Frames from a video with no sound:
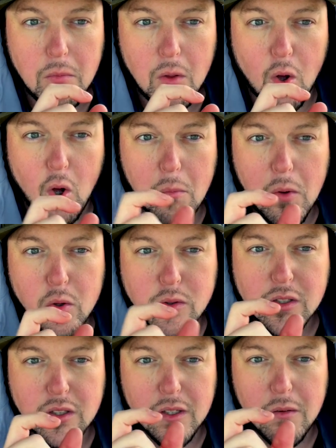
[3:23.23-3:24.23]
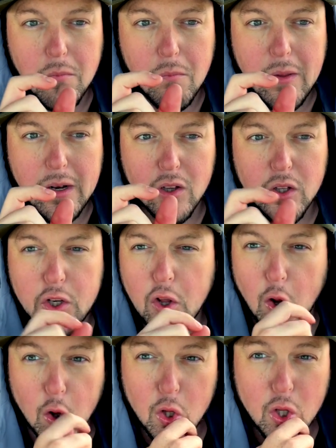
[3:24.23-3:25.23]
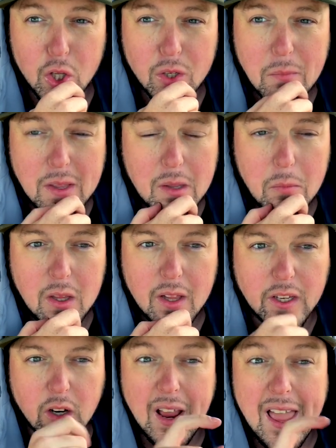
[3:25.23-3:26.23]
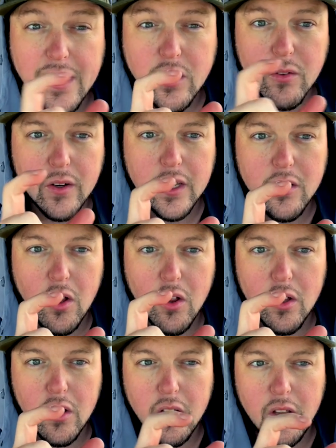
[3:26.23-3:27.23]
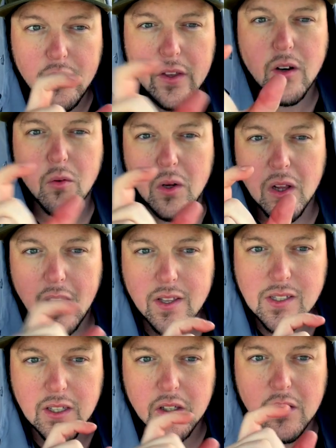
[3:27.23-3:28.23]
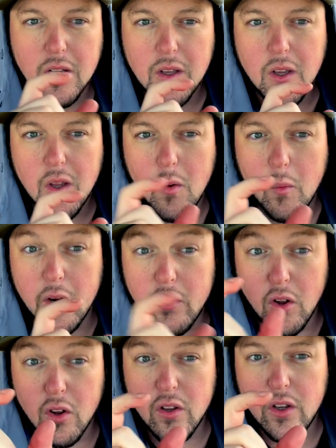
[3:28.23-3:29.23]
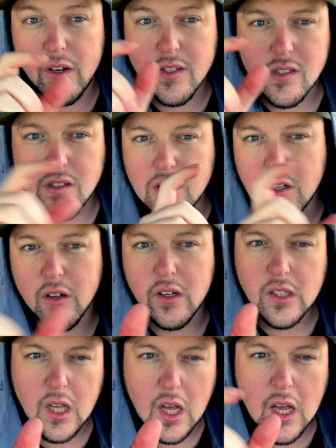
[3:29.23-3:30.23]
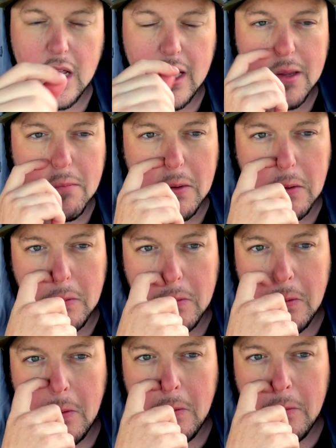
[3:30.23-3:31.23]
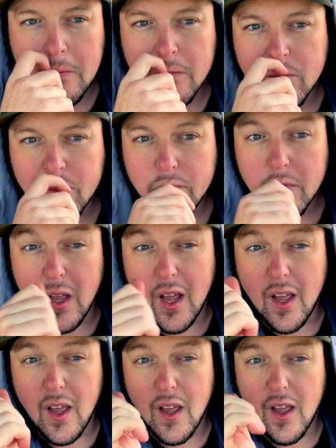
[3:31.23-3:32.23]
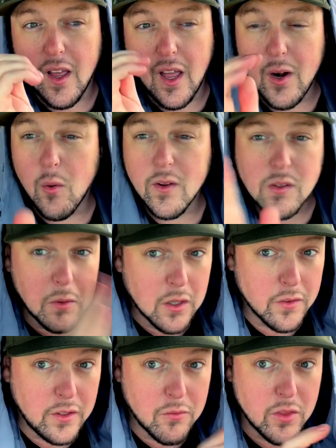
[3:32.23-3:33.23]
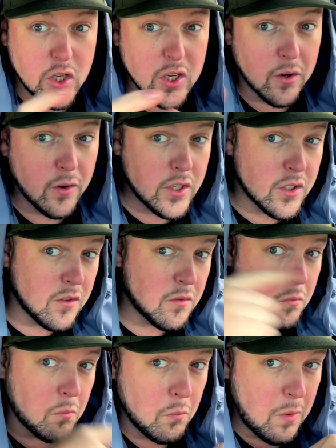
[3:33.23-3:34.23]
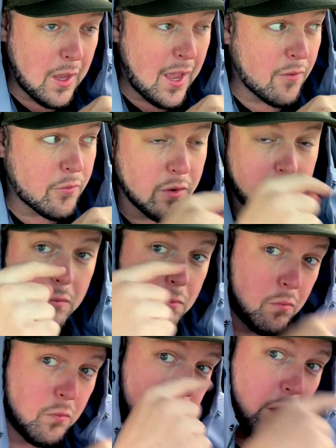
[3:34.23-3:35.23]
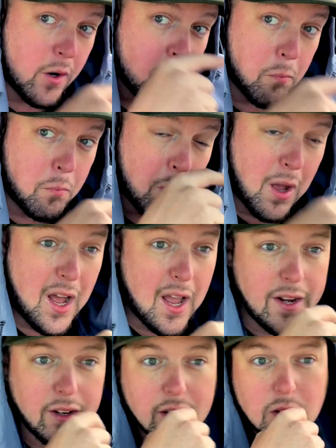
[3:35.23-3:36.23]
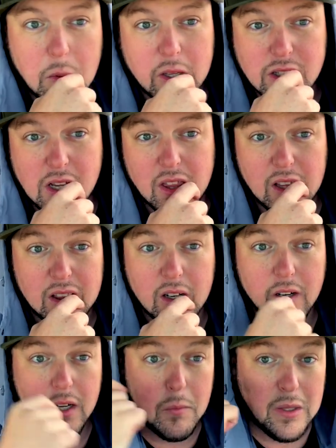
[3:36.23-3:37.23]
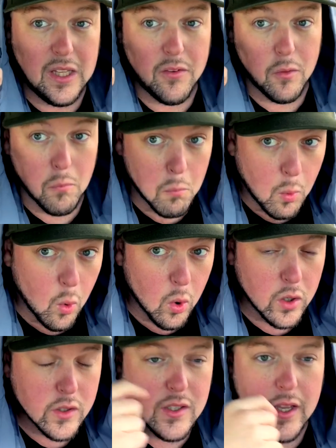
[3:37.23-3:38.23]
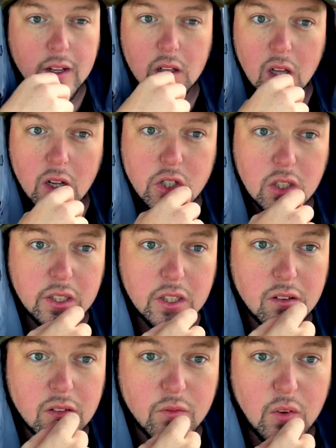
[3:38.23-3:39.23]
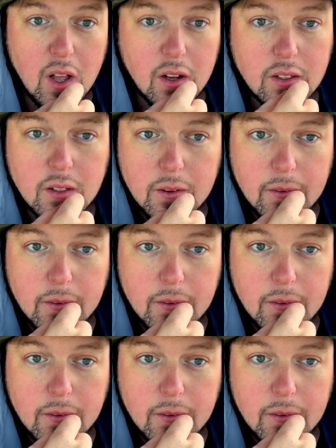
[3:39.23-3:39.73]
almost middle adulthood, maybe like you're entering adulthood, then you're realizing what adulthood is in this current time. And I don't want to speak on even the generations after, like that are behind us, because I think they're going to be even more psychologically fucked.